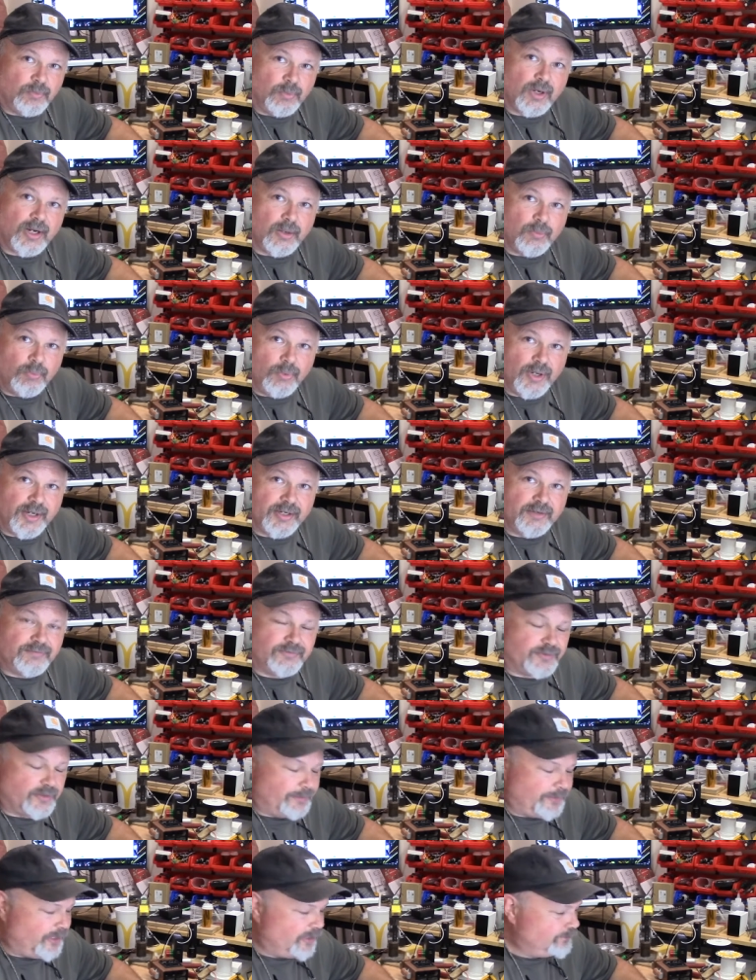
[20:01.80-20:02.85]
what I wanted
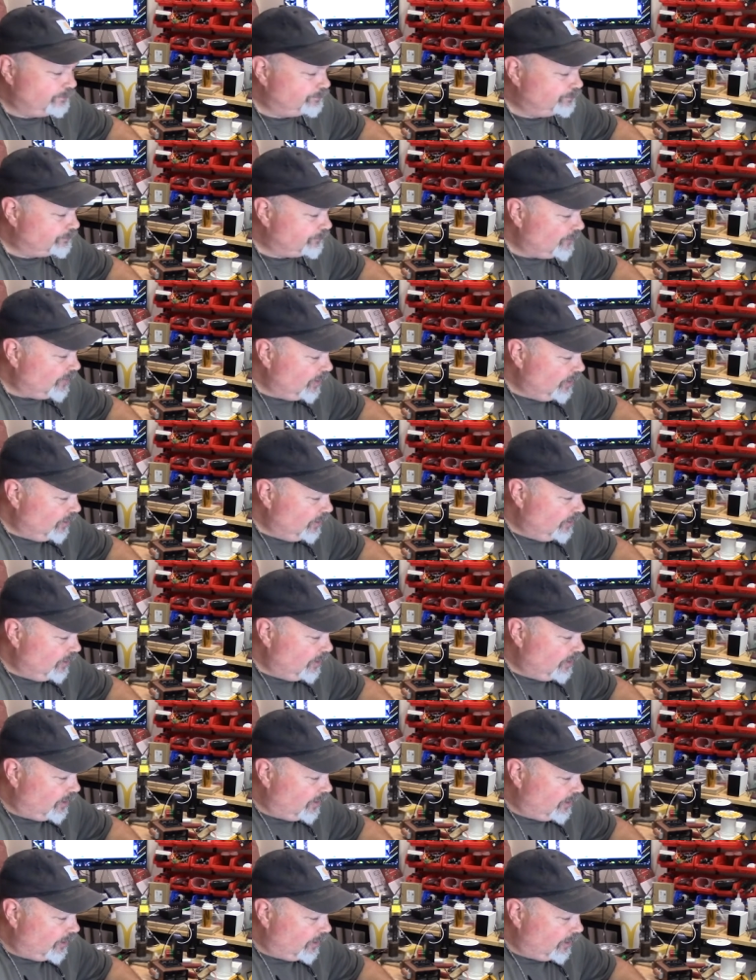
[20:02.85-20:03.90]
from it.
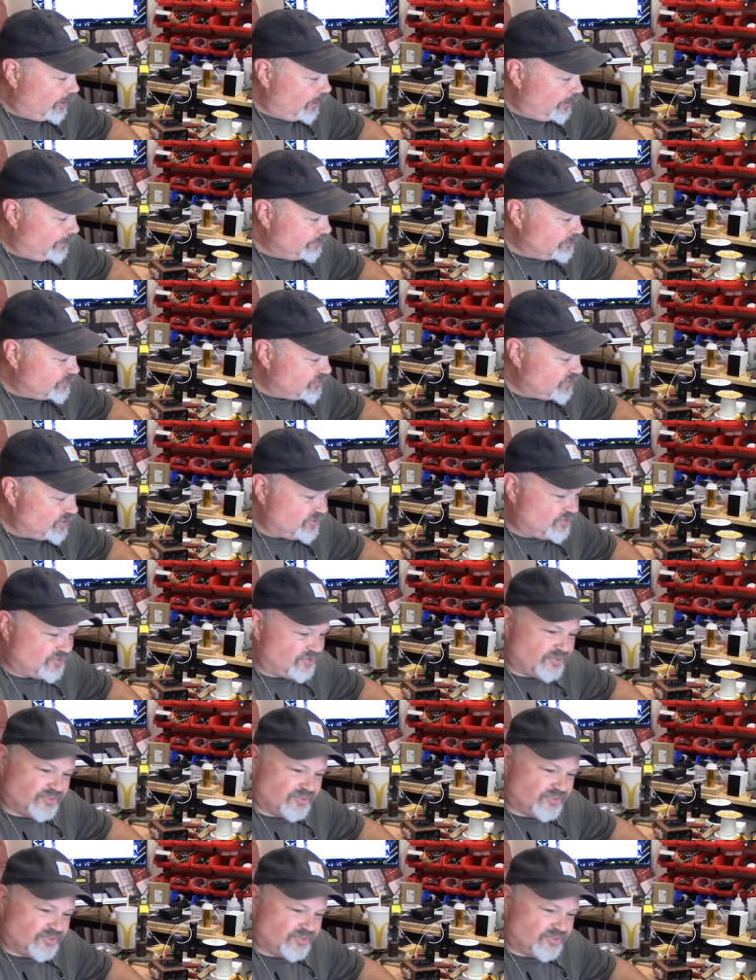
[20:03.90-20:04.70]
Since